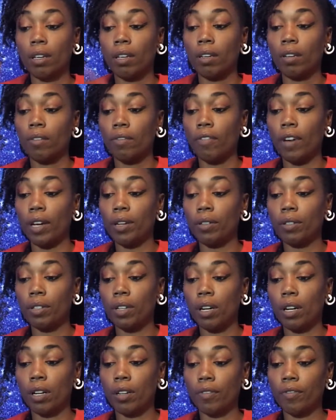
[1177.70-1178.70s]
Final
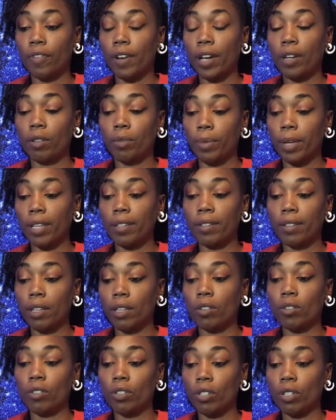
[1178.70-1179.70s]
card, final
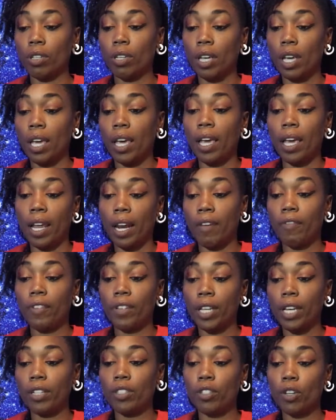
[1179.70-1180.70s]
message. And I feel
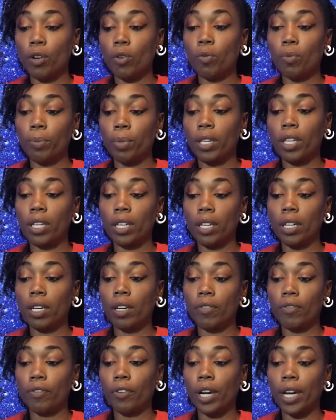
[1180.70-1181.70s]
like don't be
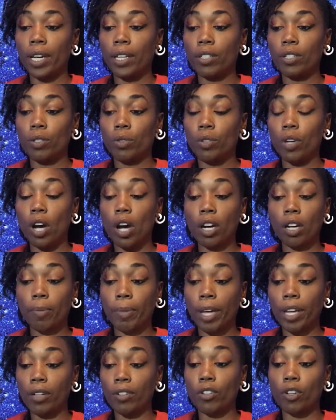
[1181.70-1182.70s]
afraid to talk
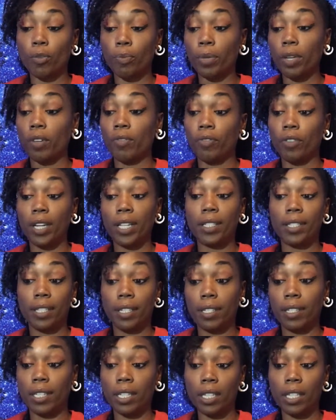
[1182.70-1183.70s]
about it. Don't be afraid to
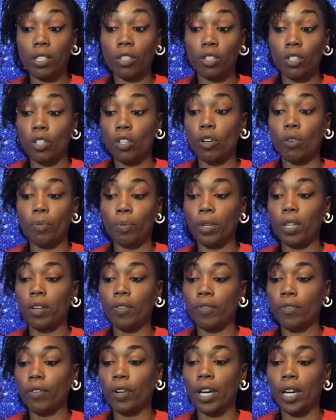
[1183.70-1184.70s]
teach. Don't be
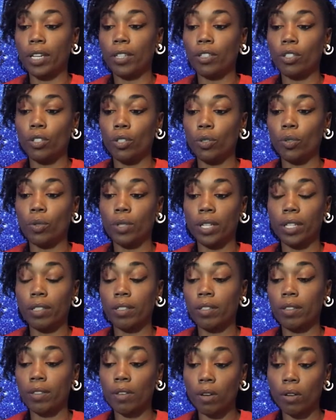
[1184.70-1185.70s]
afraid to
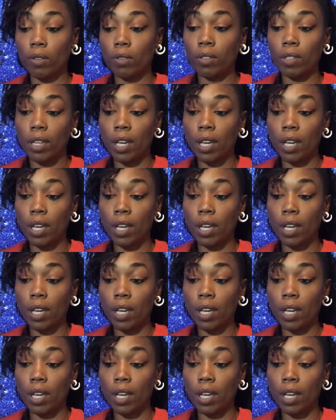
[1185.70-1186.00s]
consult.